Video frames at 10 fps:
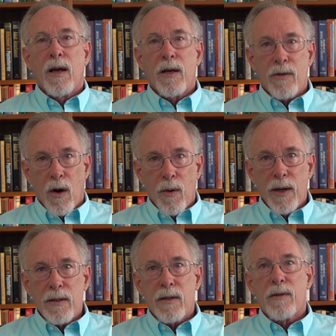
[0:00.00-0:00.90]
As
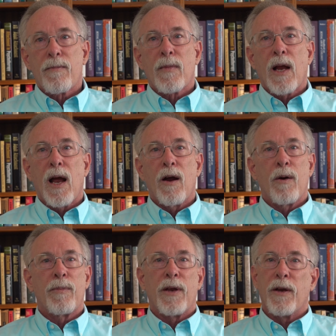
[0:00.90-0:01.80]
always, I
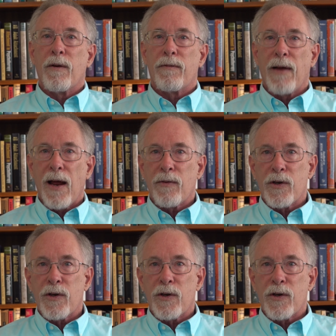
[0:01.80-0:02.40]
hope that you have found